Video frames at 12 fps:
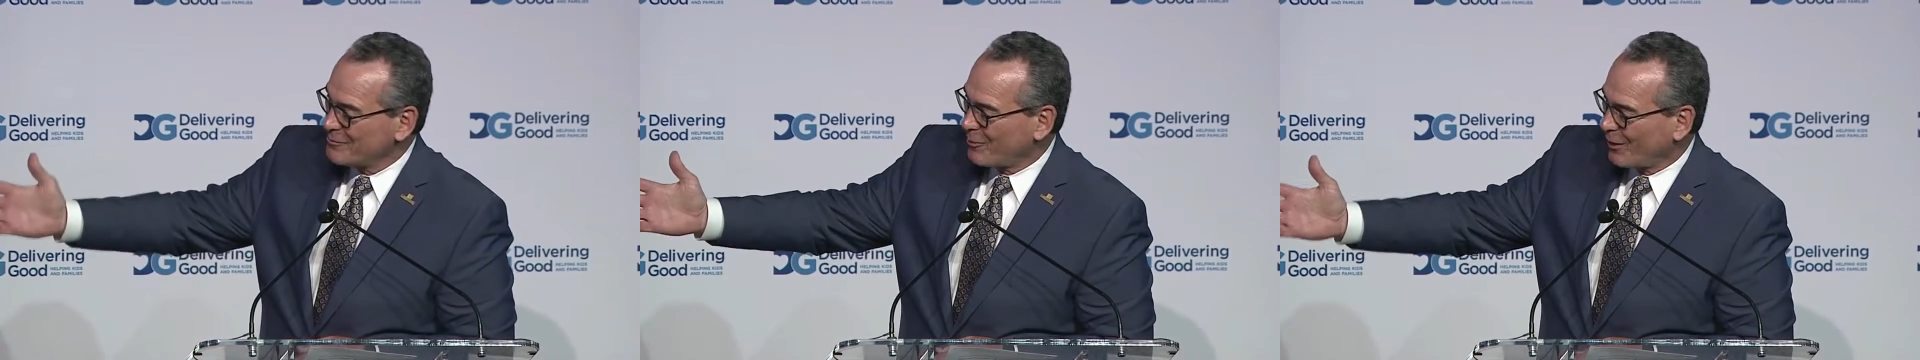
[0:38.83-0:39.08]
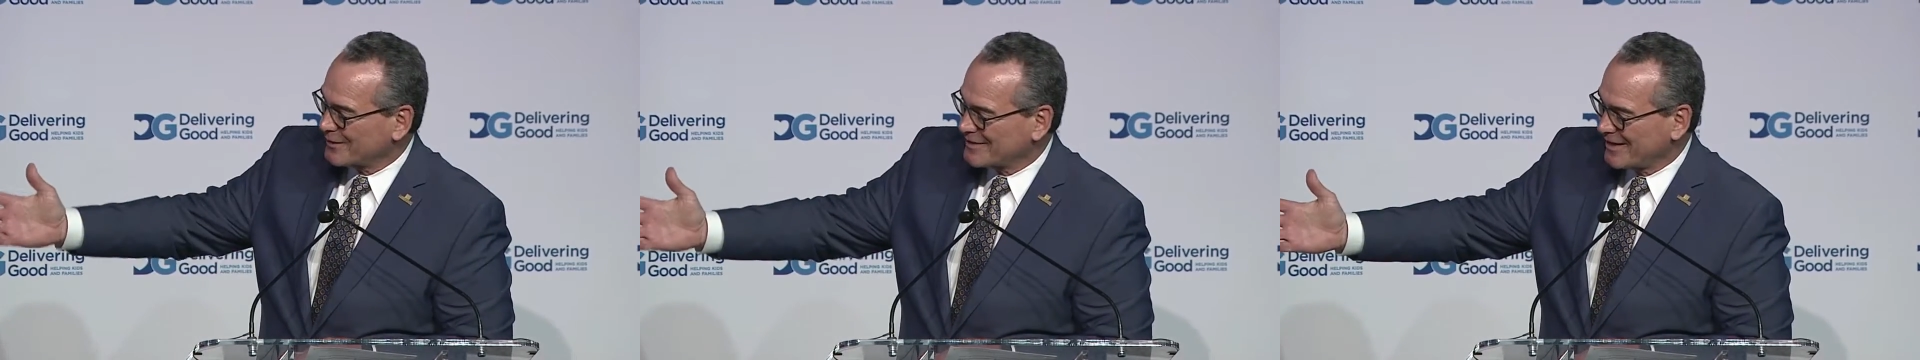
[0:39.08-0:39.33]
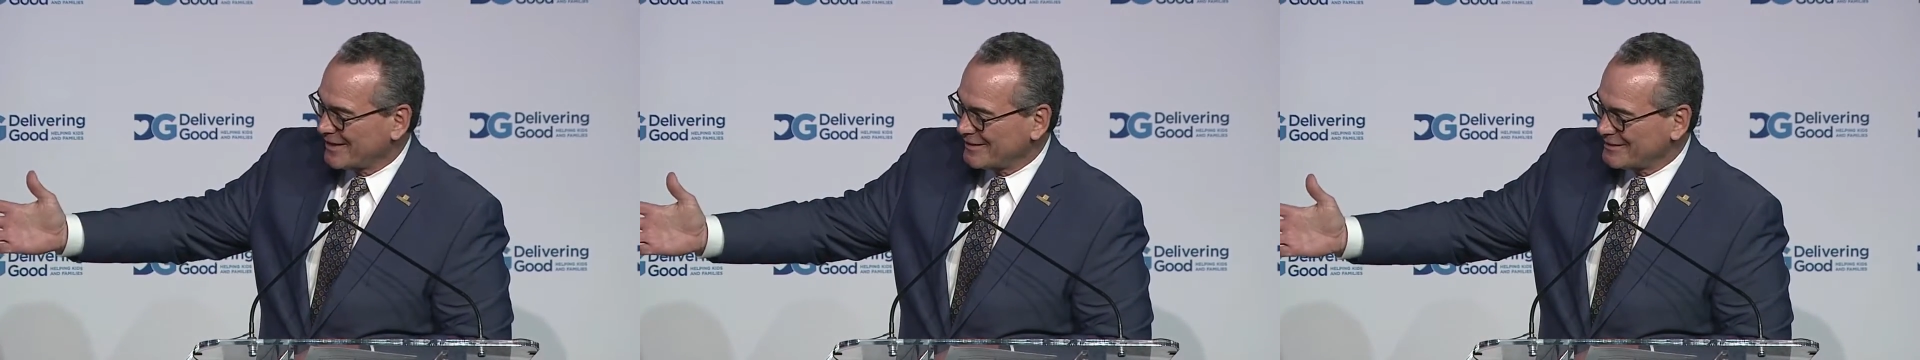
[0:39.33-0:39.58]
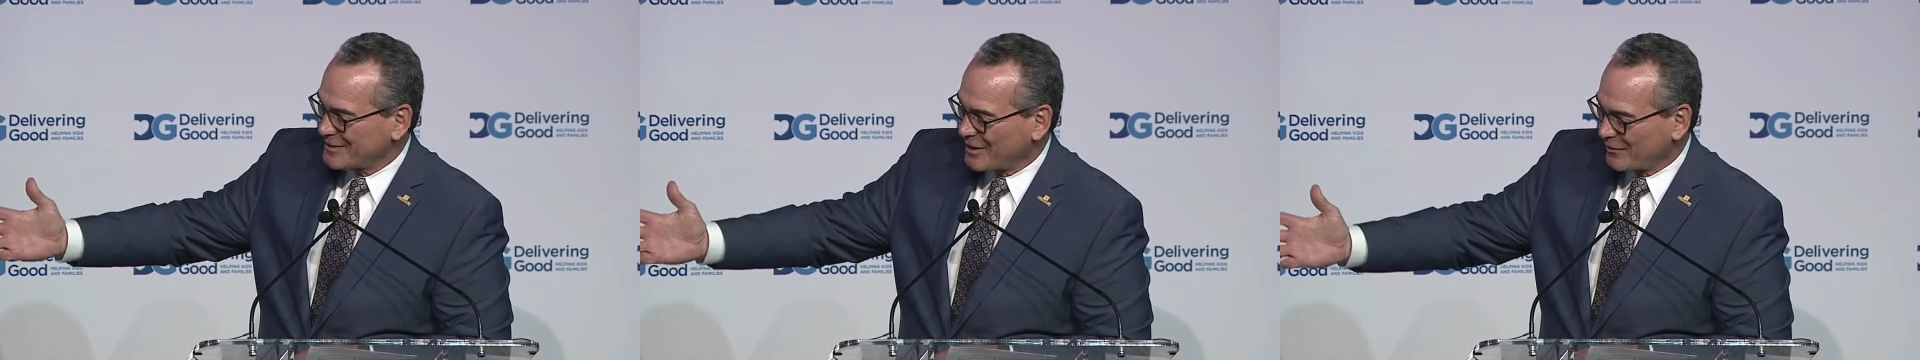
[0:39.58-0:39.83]

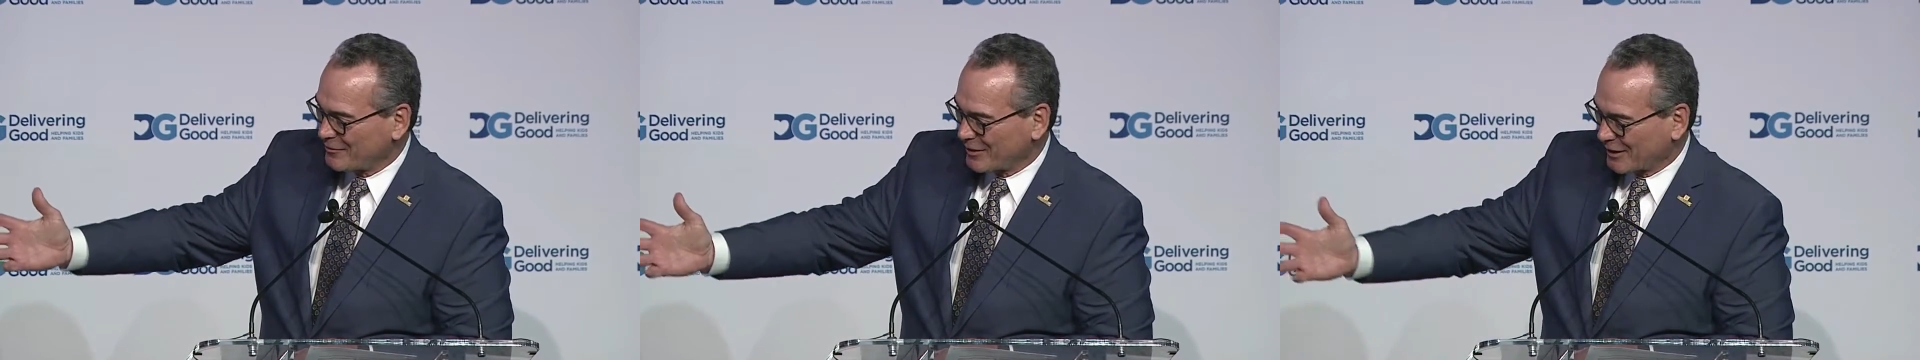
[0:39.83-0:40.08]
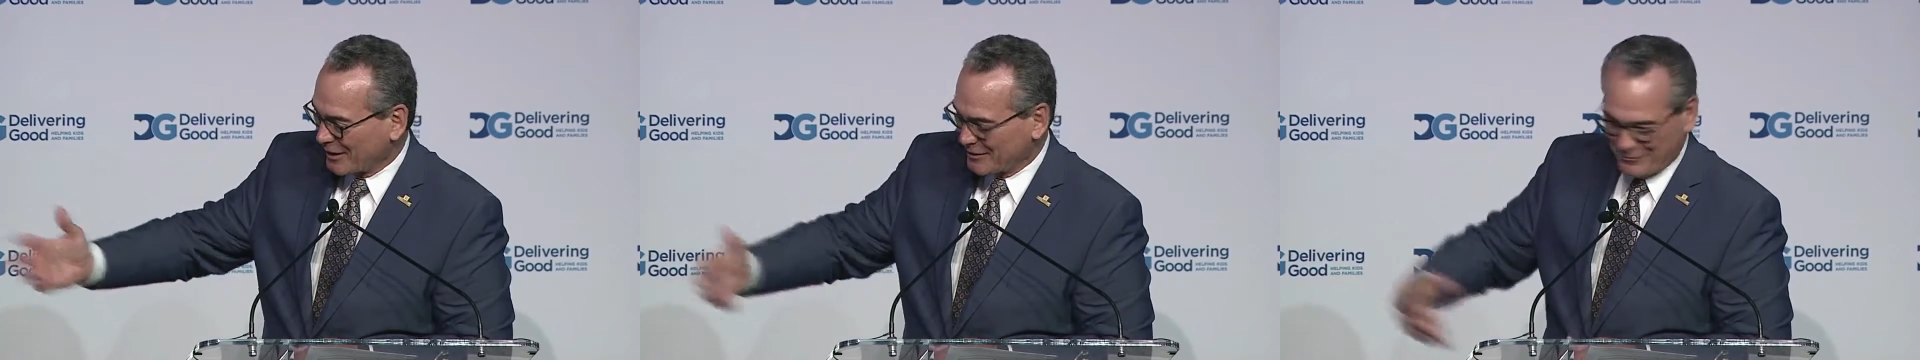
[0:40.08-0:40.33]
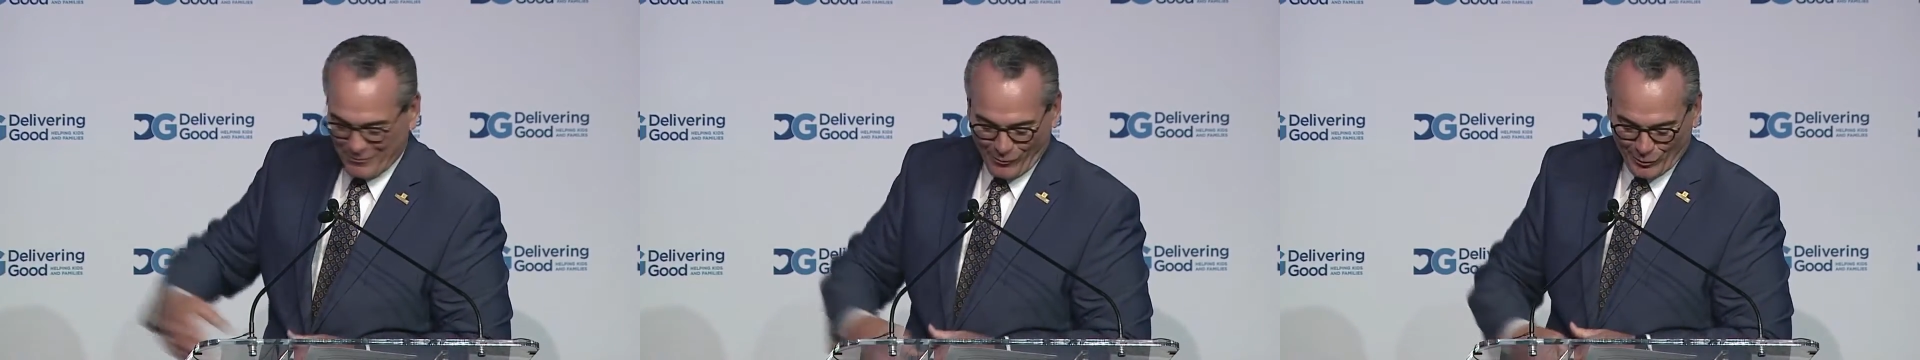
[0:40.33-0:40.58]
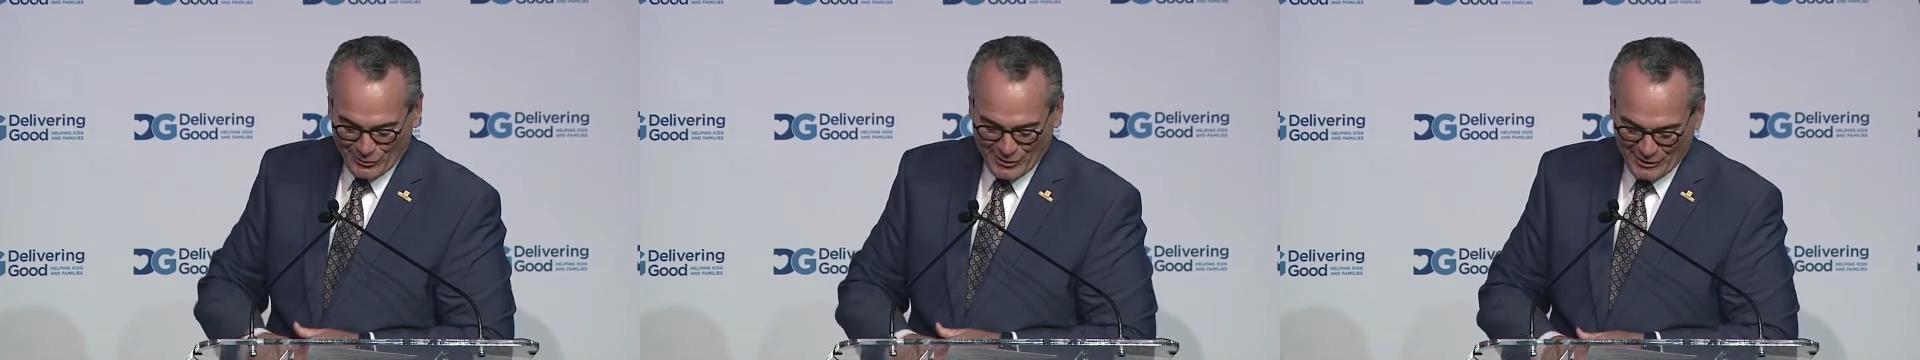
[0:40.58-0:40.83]
president of A Gift for
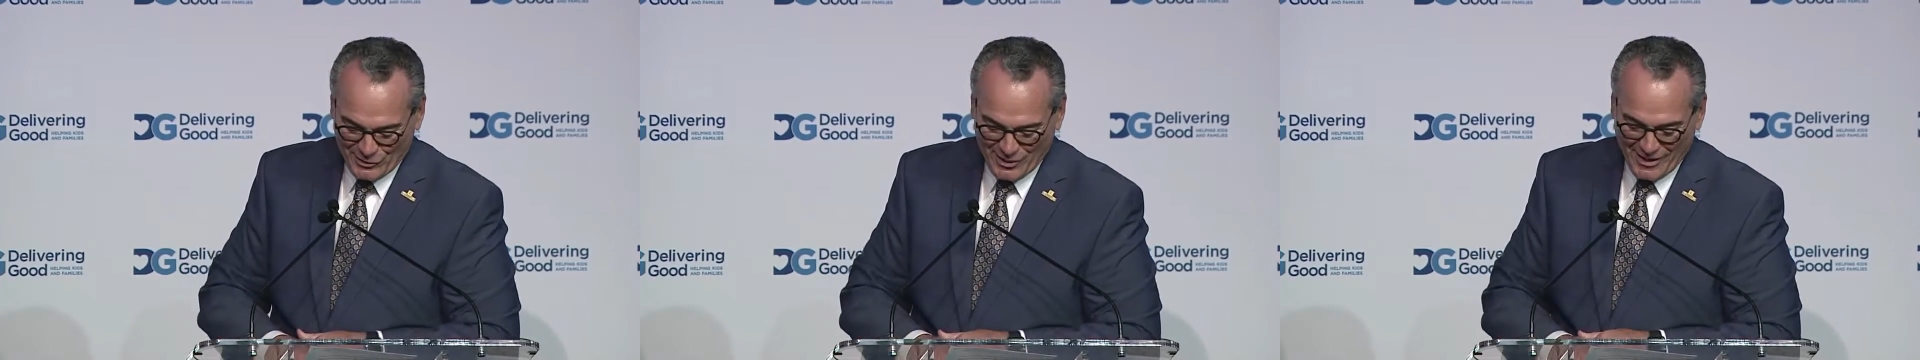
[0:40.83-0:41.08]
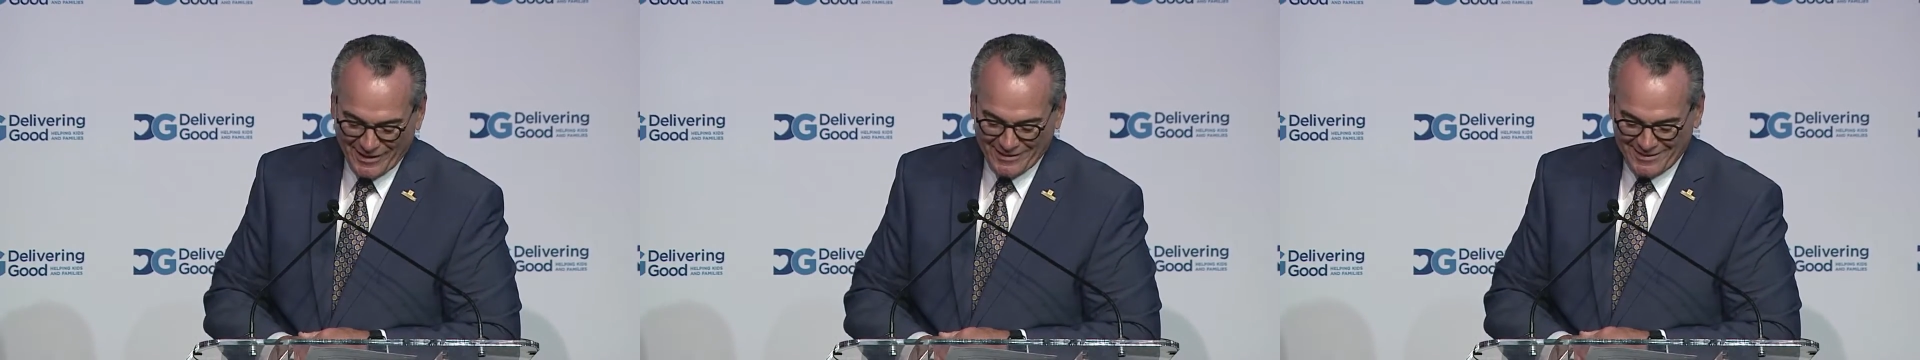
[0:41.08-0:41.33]
Teaching.